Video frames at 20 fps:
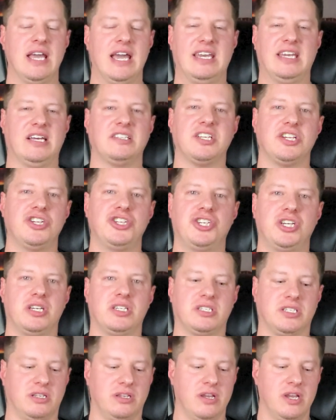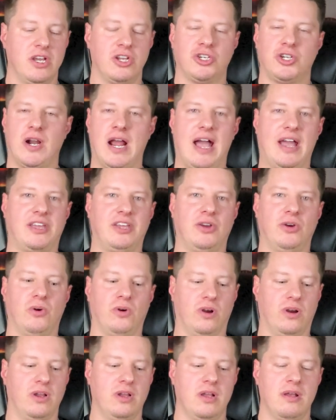it doesn't just track
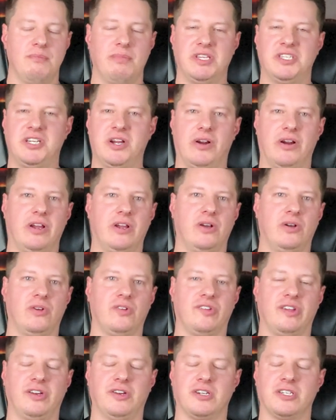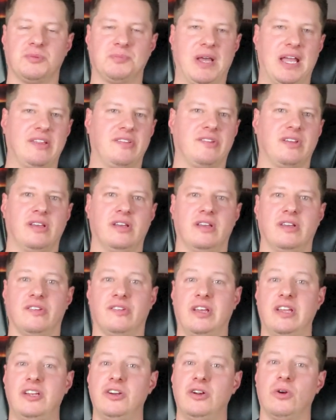your materials and your expenses
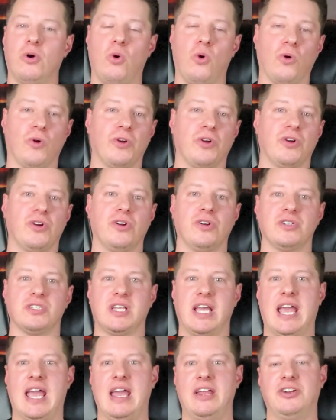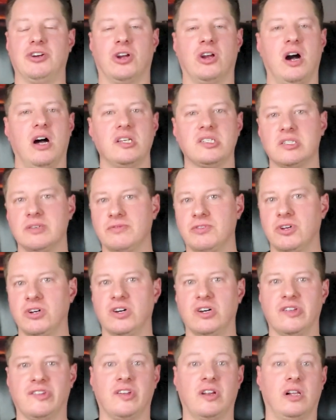and your orders and your cost of
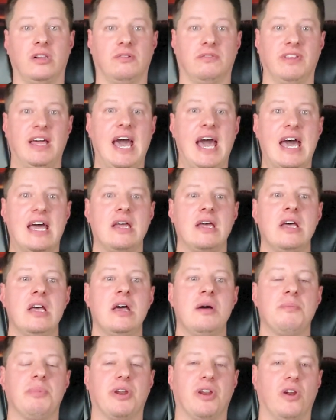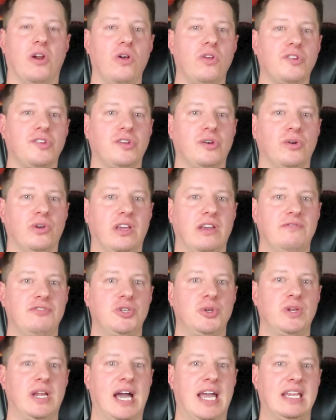goods and all of that, but it also gives
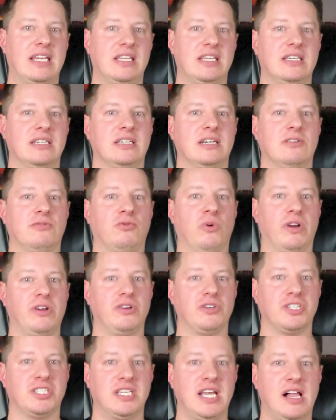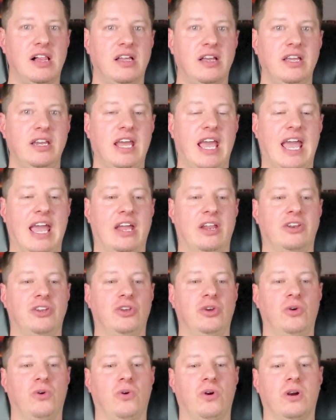you an idea of what you're selling and
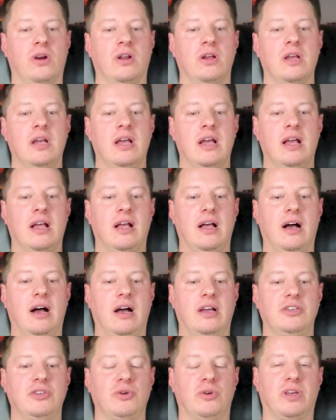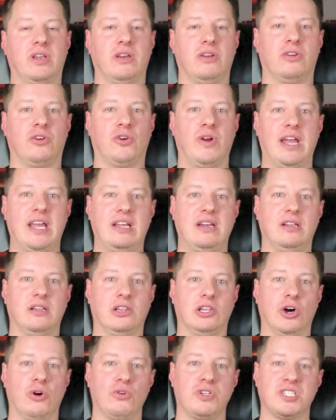your uh, you can create
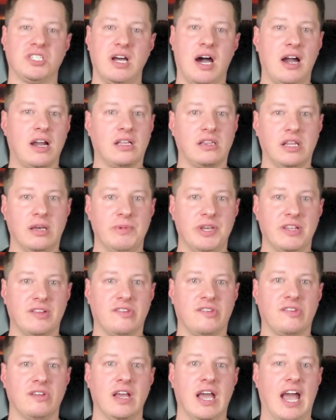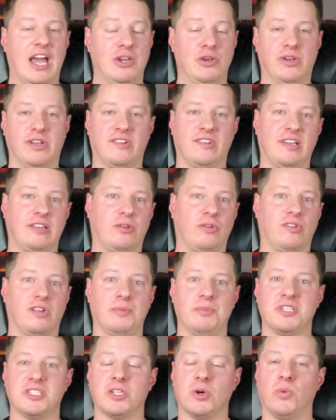low stock limits and you can set those
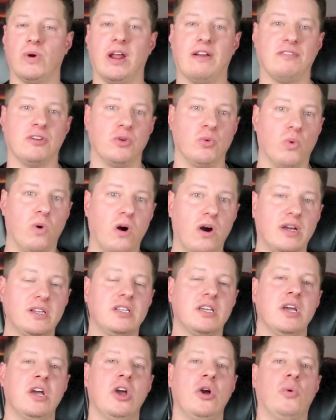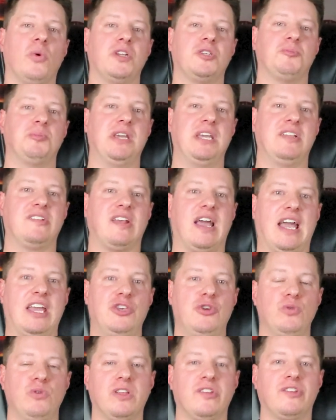limits to whatever you want, which means
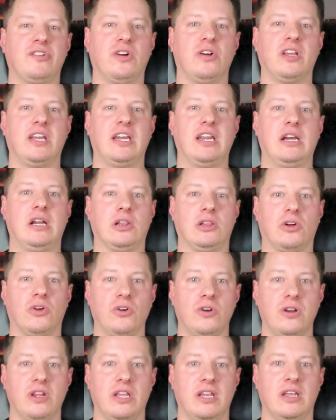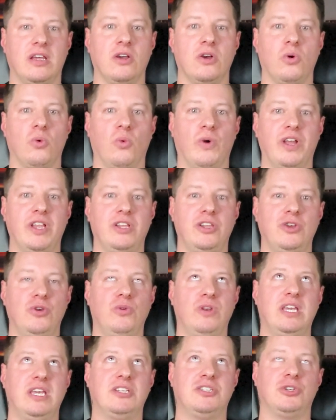you can start getting alerted when you
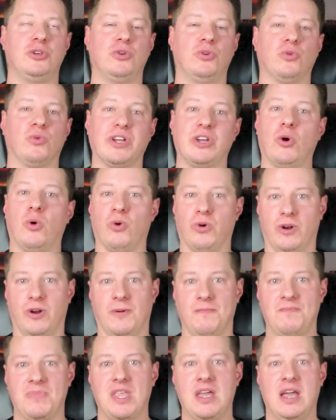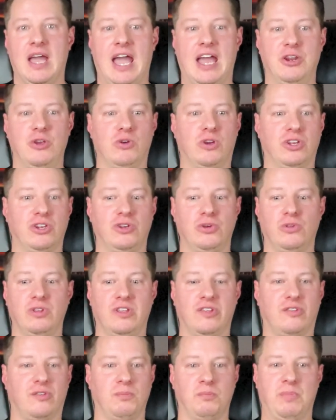need to reorder. And you can do
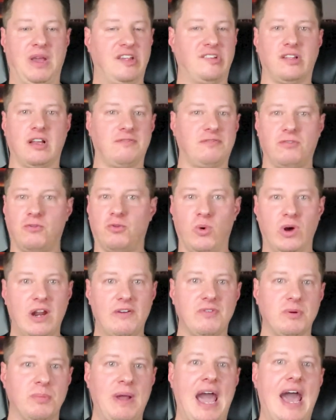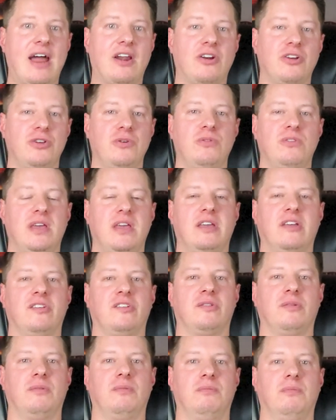this based off of whatever pattern you think
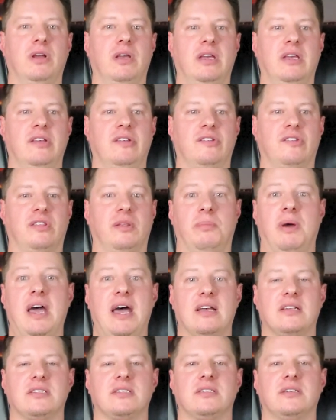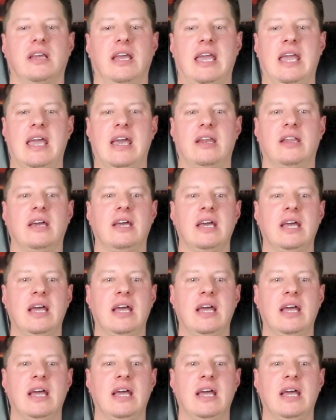is, is the best. And